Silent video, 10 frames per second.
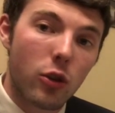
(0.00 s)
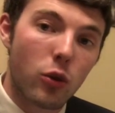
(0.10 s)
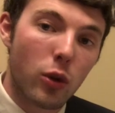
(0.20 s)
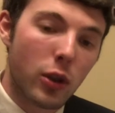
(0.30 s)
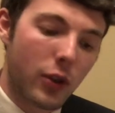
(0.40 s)

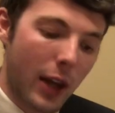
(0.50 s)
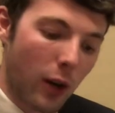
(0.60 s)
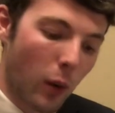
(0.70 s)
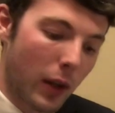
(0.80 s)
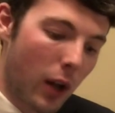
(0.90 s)
Georgia Tech
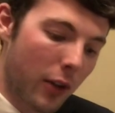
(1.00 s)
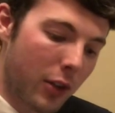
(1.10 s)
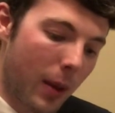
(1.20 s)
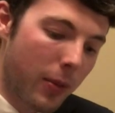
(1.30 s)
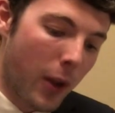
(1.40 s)
only lost to
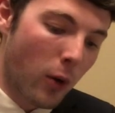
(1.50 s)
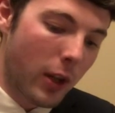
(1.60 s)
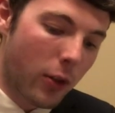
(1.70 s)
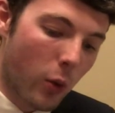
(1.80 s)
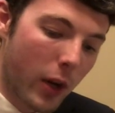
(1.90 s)
them
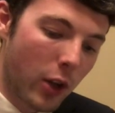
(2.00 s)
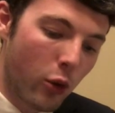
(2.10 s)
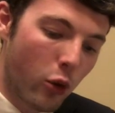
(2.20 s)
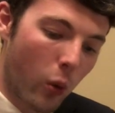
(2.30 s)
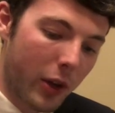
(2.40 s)
33
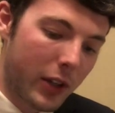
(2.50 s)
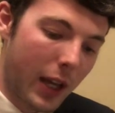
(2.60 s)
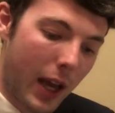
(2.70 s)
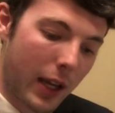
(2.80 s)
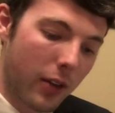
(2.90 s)
to
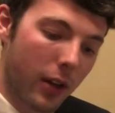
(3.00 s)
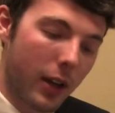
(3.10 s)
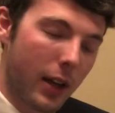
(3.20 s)
28.